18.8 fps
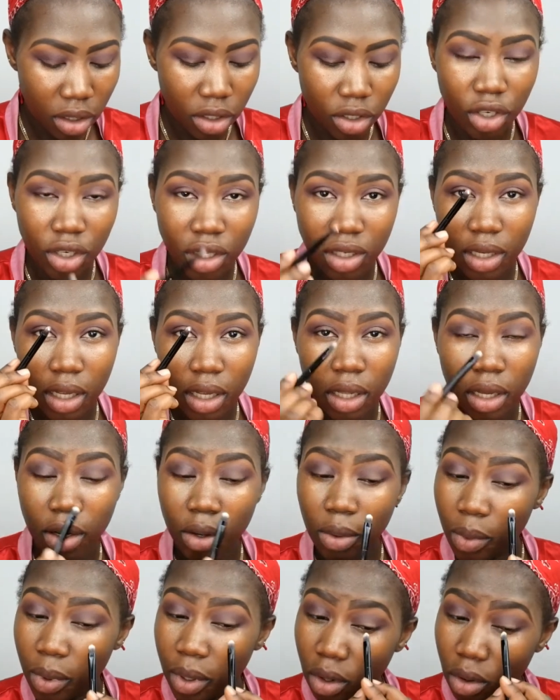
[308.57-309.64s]
Just a
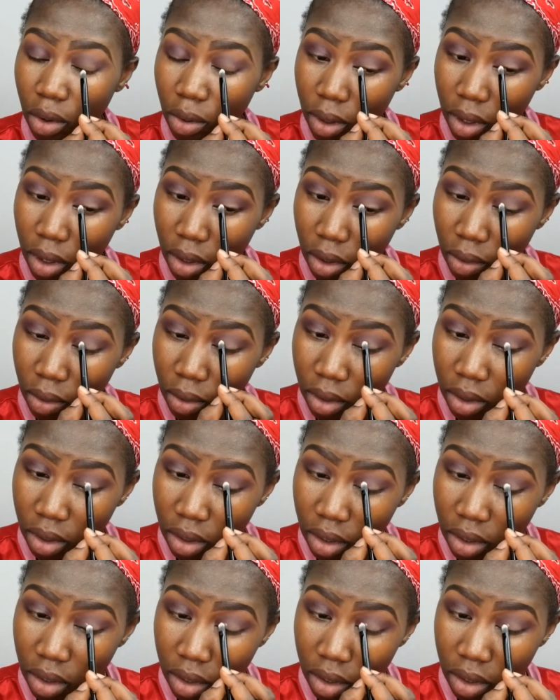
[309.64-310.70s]
little bit, go along with it.